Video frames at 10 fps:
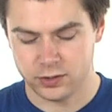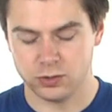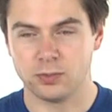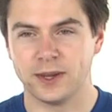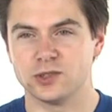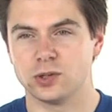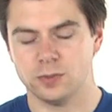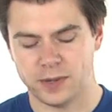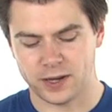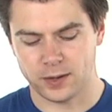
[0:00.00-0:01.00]
you want to make sure
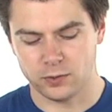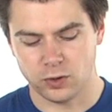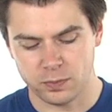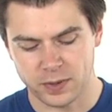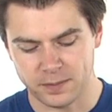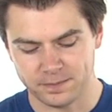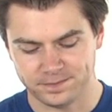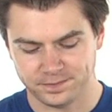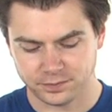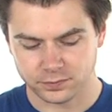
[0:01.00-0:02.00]
you pick up the right
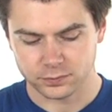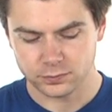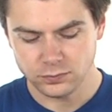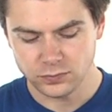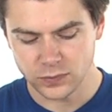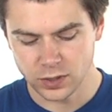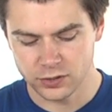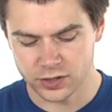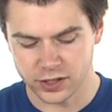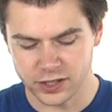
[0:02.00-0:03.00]
bit.
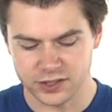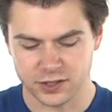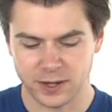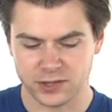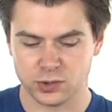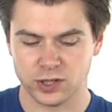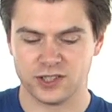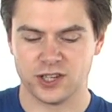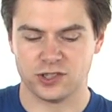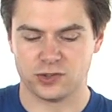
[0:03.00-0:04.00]
So you need to make sure that
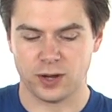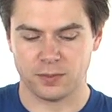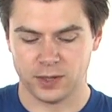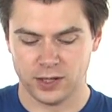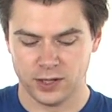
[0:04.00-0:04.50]
the chest strap,